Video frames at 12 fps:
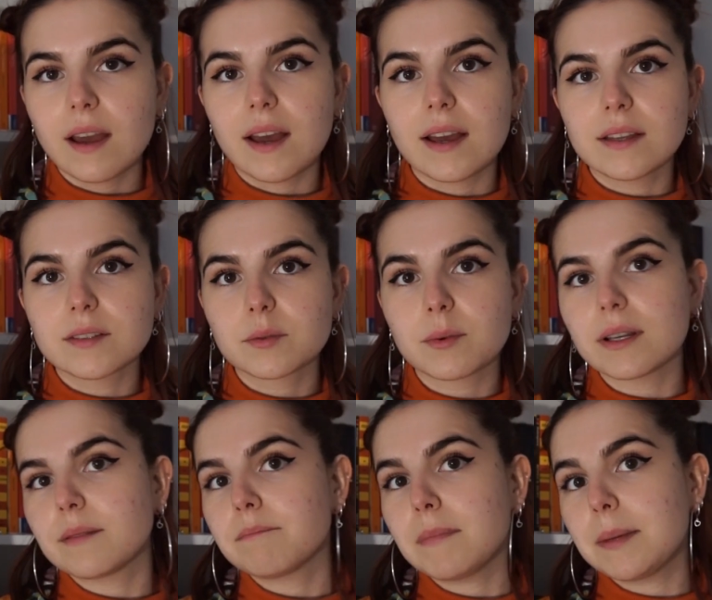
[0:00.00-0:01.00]
as
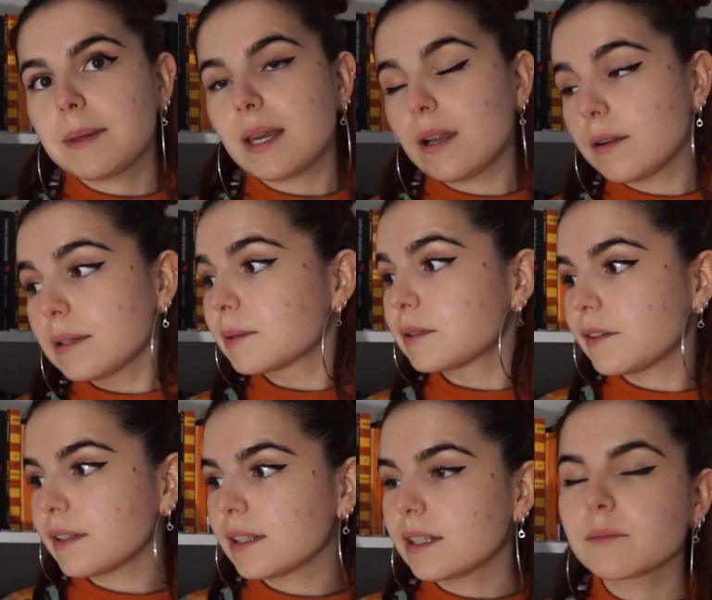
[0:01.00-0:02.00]
what maybe Harry was
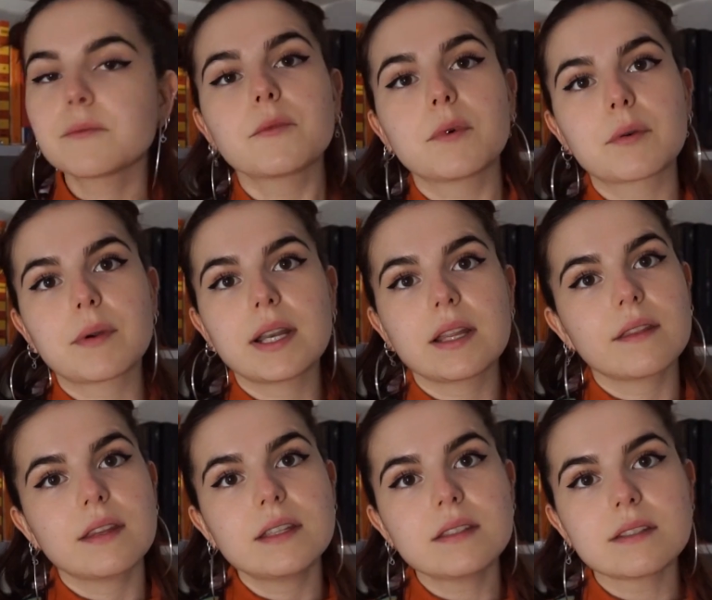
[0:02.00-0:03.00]
feeling while writing
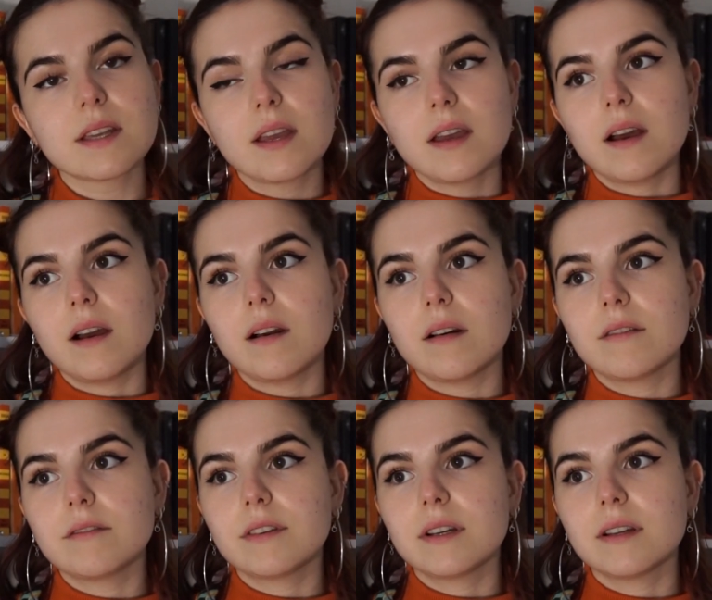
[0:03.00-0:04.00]
this, of